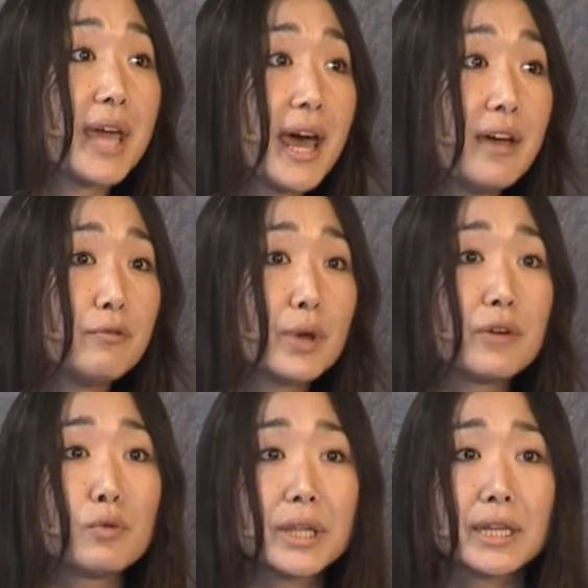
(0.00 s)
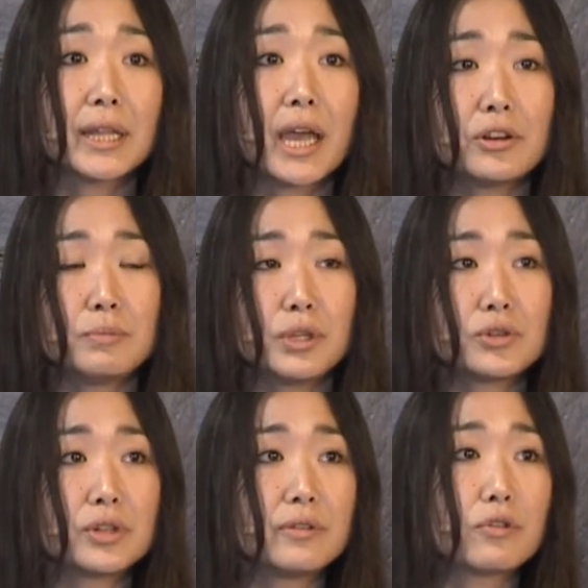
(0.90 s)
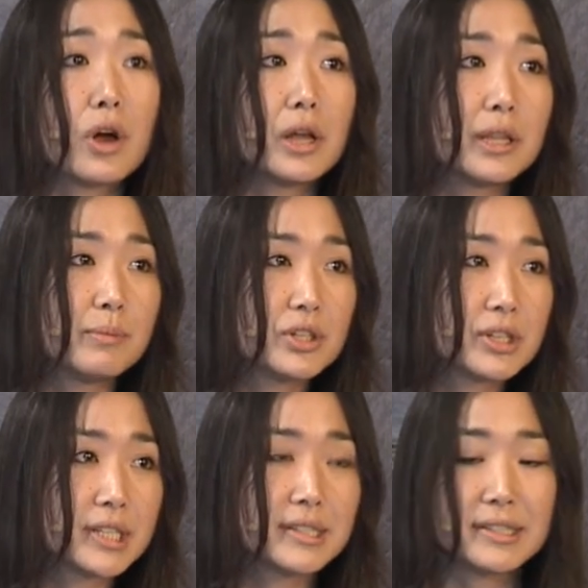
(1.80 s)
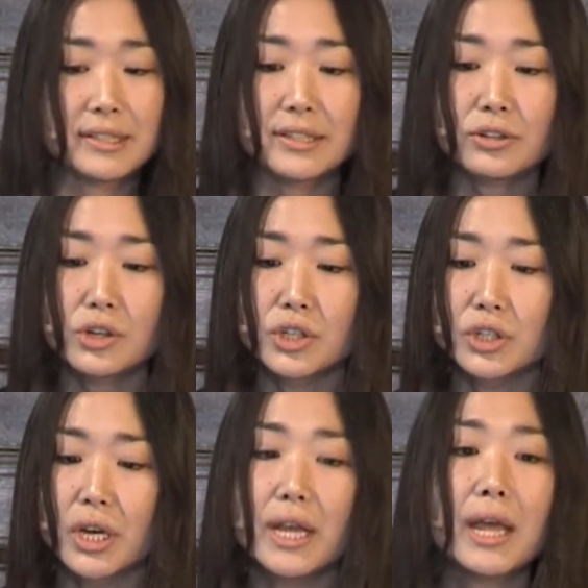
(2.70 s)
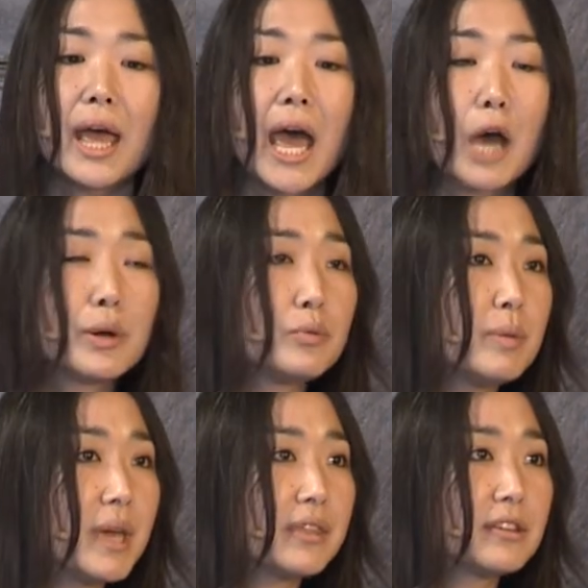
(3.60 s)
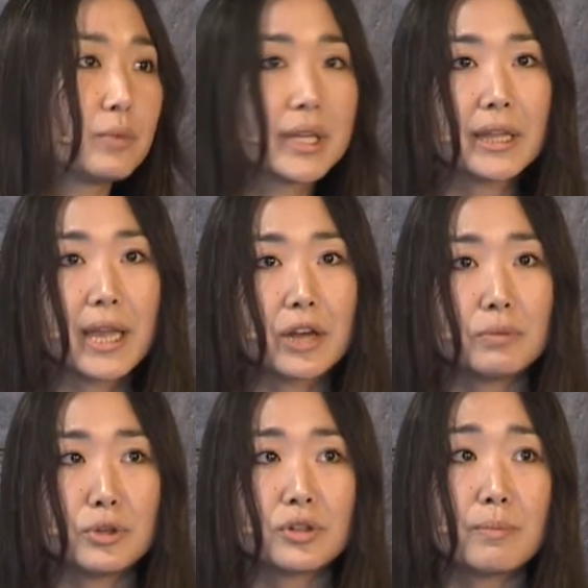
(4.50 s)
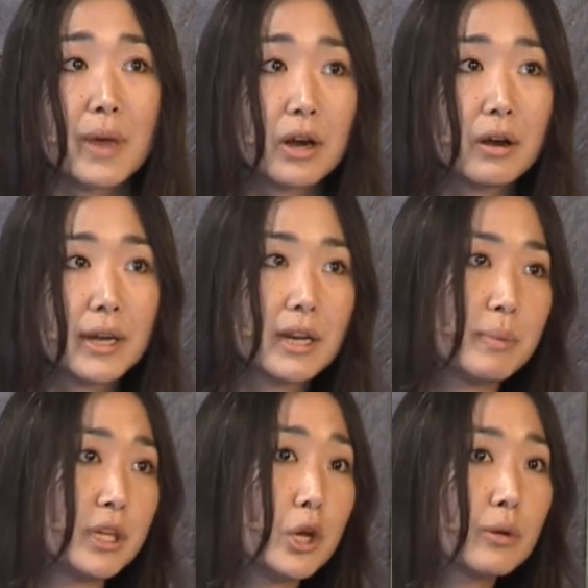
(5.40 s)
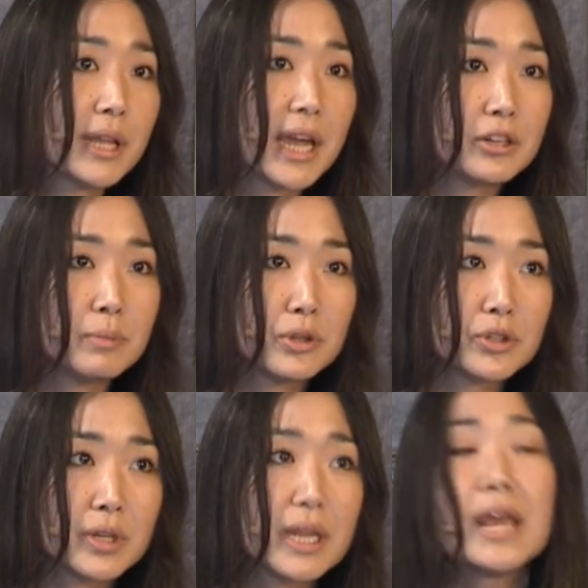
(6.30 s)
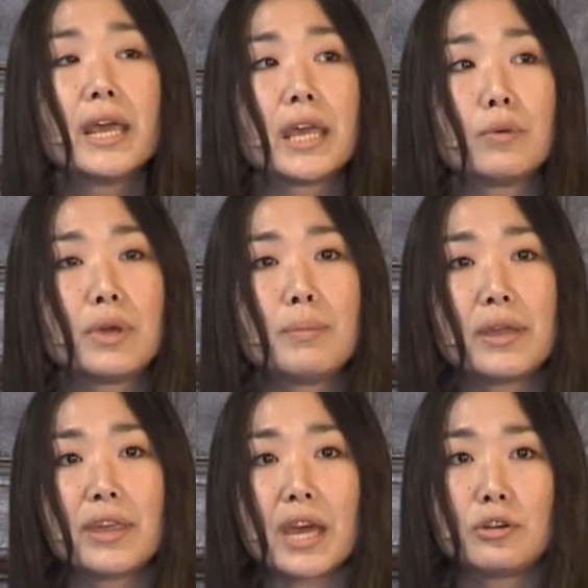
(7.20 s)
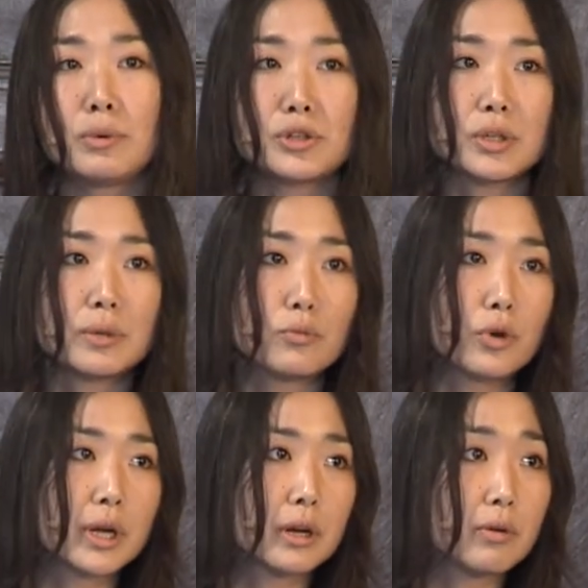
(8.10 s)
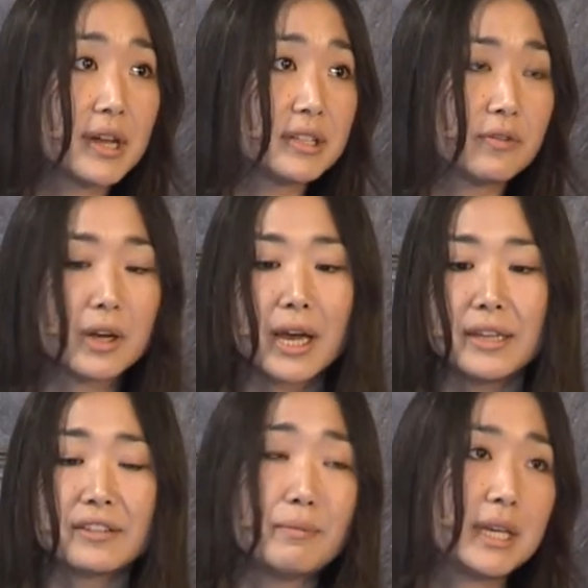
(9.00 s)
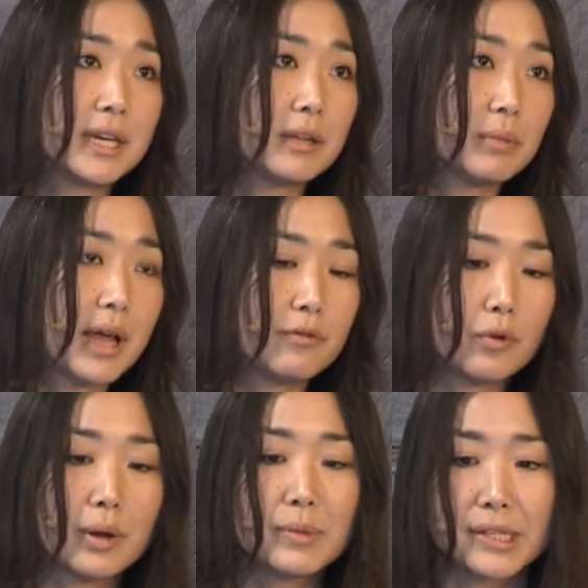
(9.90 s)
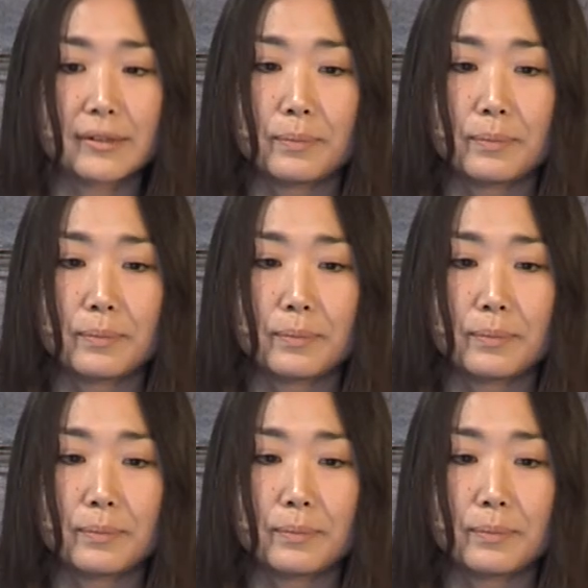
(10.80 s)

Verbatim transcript: have. We have one-click attribution for all images in CC Search. How can we make this one-click attribution better? Can it be no-click attribution? Can we make the attribution work across different kinds of media and platforms?